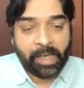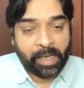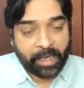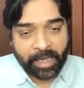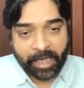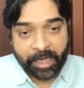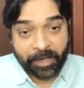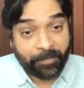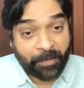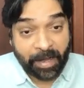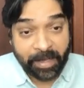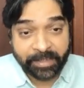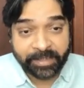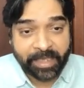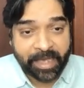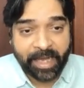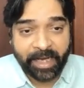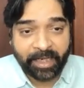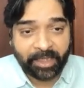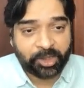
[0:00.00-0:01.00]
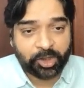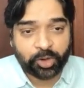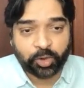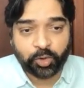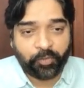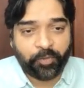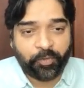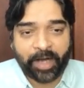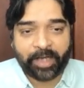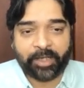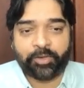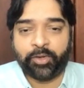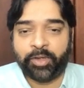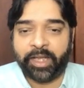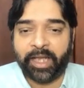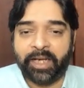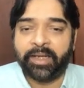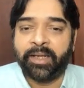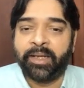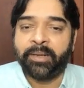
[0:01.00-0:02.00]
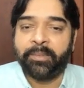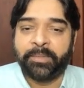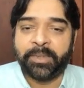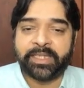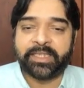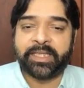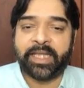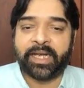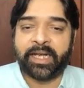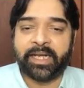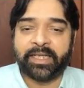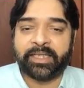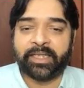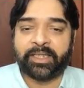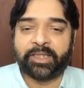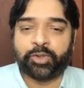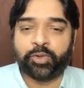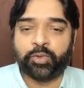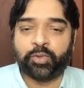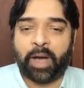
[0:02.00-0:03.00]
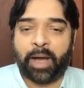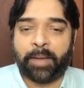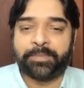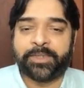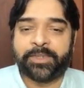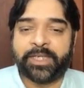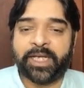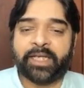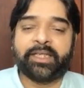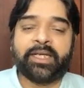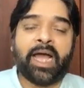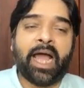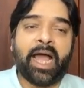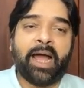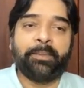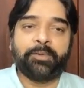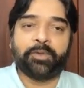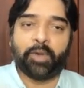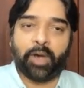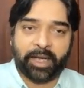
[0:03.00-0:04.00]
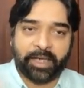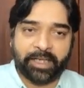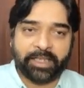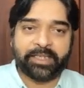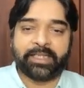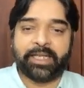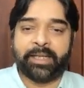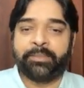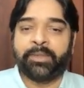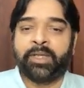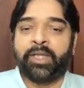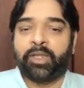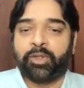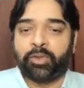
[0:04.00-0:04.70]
If I say 2 factorial, means there are the 2 objects, I have to arrange them.